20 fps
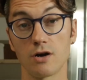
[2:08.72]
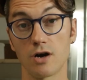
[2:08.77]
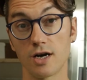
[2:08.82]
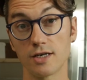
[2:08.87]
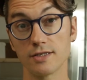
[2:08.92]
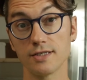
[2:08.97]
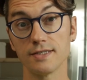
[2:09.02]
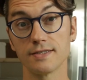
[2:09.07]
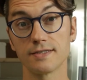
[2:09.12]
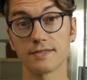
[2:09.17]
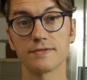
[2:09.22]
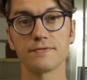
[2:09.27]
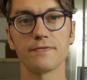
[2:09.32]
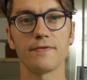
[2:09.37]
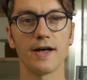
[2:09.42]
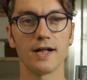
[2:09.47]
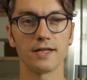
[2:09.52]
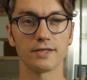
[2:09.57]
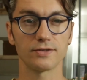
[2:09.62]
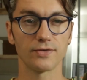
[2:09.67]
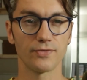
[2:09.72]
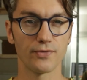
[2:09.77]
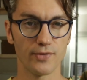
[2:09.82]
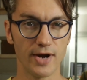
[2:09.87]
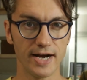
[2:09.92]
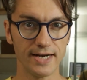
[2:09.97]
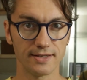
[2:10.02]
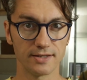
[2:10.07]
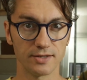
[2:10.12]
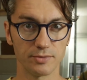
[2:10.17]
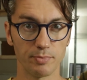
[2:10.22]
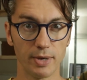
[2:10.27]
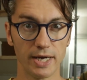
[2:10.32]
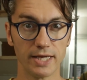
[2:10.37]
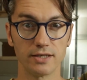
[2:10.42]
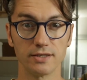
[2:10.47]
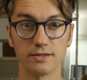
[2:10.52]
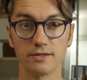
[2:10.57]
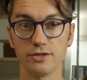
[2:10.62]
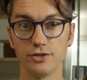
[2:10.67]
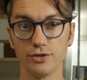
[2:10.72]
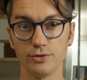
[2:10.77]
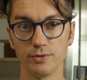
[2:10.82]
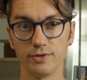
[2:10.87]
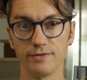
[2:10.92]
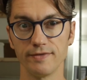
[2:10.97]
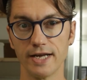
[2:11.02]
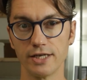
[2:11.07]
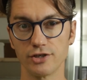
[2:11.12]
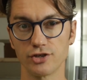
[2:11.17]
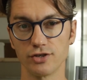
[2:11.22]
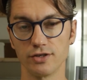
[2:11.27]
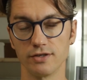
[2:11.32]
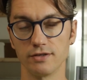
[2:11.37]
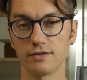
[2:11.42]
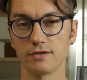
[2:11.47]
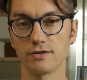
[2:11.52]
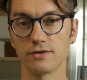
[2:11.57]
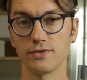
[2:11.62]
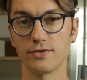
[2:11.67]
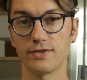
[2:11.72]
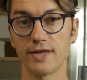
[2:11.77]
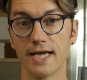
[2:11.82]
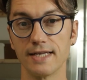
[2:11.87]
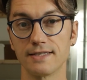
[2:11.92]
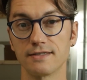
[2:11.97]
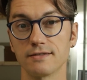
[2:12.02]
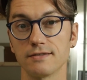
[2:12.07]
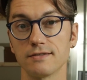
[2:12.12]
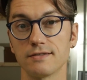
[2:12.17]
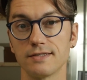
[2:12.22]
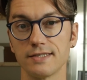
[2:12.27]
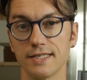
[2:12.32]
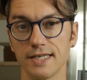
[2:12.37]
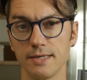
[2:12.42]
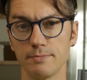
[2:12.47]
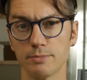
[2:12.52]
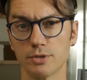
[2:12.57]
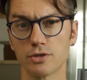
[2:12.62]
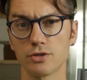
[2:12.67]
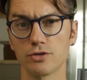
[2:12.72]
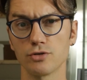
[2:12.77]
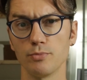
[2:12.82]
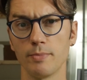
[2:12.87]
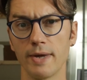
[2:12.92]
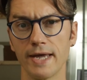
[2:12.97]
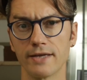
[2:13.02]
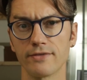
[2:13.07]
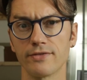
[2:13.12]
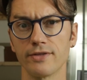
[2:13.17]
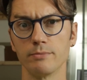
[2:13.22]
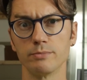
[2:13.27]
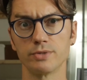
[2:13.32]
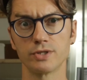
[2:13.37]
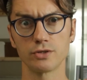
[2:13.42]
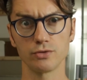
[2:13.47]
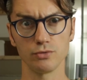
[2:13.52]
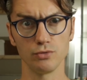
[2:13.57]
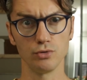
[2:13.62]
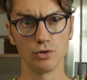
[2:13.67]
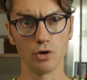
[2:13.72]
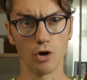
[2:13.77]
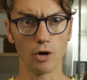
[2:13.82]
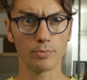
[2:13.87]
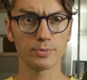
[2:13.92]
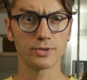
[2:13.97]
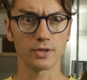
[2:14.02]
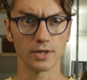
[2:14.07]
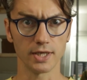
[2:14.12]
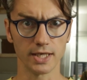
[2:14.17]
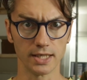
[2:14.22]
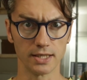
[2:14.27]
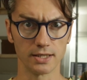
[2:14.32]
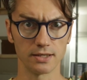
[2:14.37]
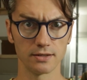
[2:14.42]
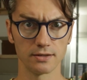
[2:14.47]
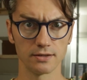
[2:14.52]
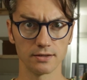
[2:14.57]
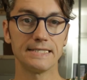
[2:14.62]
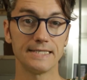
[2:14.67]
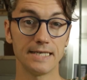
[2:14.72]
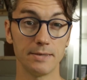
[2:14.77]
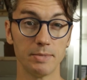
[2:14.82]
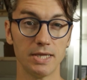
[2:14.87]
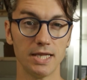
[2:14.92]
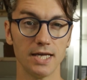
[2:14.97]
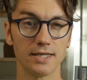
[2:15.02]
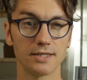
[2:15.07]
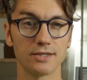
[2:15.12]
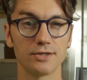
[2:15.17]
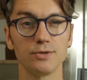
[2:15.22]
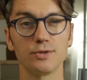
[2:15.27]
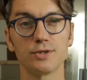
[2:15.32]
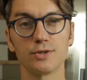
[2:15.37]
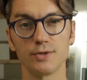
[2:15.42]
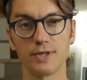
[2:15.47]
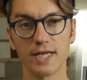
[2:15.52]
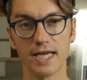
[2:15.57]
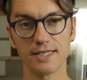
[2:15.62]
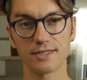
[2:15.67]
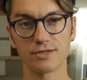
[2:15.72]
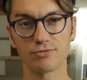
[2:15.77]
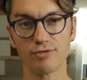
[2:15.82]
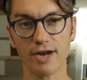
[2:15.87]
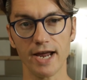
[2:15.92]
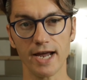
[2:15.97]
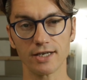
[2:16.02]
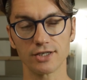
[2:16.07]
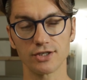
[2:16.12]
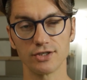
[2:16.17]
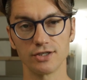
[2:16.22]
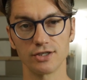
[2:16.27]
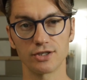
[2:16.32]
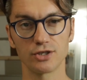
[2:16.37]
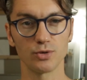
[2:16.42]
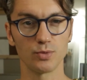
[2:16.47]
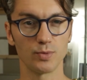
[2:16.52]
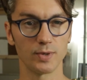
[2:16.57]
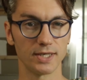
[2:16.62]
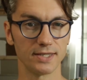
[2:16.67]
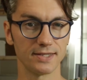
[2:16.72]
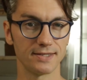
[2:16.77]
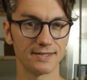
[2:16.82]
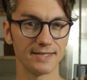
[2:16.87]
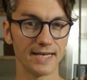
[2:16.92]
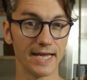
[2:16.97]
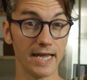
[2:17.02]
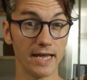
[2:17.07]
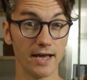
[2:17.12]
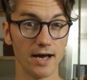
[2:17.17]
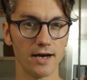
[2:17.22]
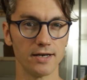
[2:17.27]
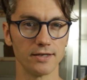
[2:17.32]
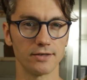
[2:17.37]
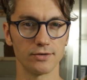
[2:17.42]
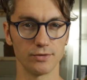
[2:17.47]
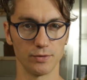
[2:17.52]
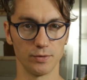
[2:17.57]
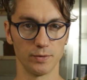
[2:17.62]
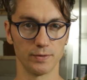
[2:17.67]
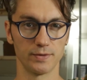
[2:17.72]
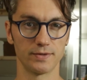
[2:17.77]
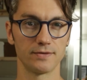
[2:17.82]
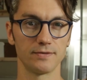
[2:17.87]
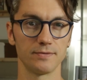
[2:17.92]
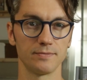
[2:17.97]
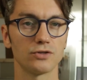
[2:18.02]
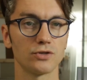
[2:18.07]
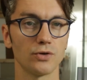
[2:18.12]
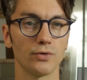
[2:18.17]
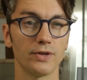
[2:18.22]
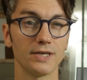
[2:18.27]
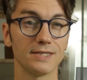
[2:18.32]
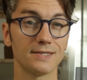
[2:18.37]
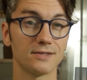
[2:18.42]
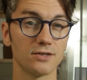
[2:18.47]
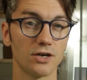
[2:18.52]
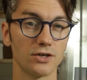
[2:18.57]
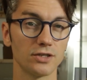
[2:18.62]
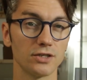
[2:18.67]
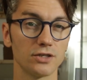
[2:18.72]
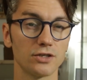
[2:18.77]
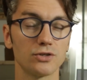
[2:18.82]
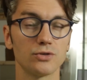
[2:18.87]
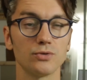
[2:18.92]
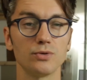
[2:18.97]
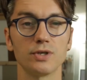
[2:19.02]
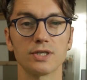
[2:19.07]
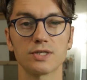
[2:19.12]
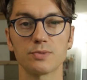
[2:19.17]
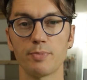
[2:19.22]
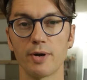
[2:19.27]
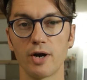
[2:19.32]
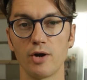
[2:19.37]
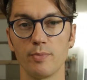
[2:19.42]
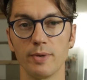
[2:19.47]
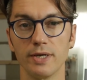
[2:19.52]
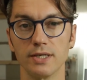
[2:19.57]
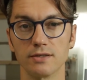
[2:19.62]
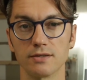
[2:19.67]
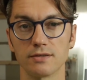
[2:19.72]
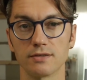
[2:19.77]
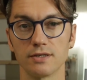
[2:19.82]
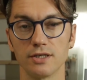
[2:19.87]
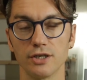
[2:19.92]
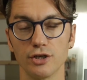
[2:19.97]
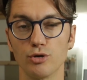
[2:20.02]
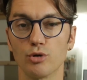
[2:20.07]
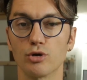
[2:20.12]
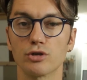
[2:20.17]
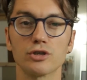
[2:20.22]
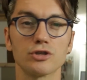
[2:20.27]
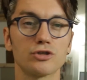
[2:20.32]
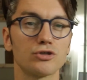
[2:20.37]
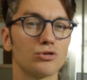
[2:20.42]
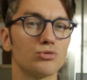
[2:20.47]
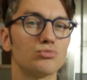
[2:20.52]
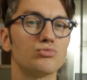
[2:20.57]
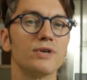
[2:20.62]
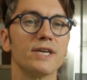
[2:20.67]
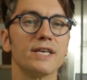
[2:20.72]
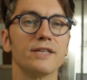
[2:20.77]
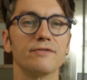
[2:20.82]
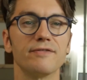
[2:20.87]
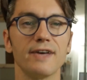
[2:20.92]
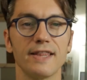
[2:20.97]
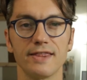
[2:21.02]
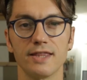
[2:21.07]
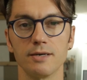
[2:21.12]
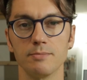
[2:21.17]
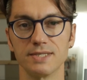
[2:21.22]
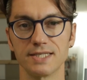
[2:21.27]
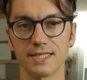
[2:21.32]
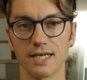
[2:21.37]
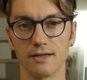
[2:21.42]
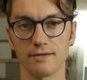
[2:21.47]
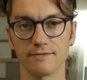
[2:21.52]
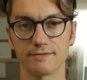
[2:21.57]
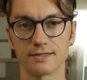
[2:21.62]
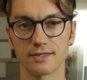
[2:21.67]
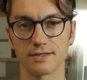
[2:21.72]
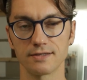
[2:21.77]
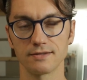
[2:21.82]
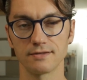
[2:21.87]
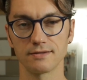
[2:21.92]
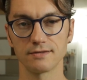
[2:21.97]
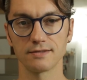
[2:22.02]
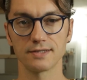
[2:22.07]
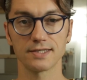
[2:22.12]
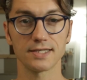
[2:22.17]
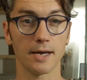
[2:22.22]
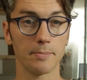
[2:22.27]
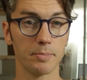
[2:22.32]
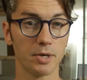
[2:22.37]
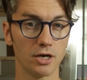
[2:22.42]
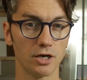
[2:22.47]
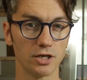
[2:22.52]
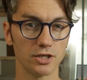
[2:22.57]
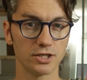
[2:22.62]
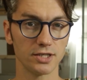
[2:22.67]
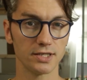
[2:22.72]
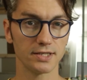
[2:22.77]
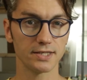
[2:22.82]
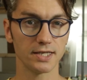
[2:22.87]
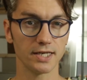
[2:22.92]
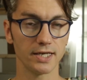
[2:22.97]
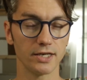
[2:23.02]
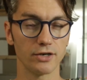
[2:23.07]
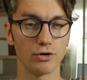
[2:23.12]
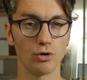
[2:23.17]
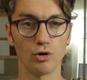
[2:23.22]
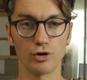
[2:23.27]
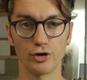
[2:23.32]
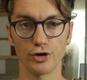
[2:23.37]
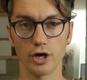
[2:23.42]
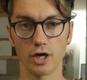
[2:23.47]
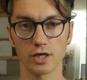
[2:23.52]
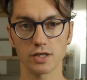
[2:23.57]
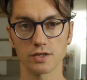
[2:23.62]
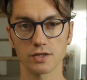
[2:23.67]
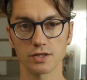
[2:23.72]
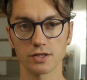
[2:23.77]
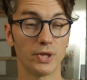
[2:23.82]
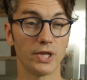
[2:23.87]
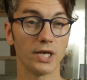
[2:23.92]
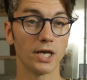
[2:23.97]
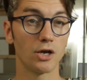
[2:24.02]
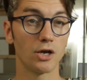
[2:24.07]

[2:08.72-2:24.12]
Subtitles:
Artists felt threatened by this new invention that seemed to make them soon obsolete, similar to today's reaction towards AI tools. So they started to experiment in order to reinvent themselves, subconsciously or not, but the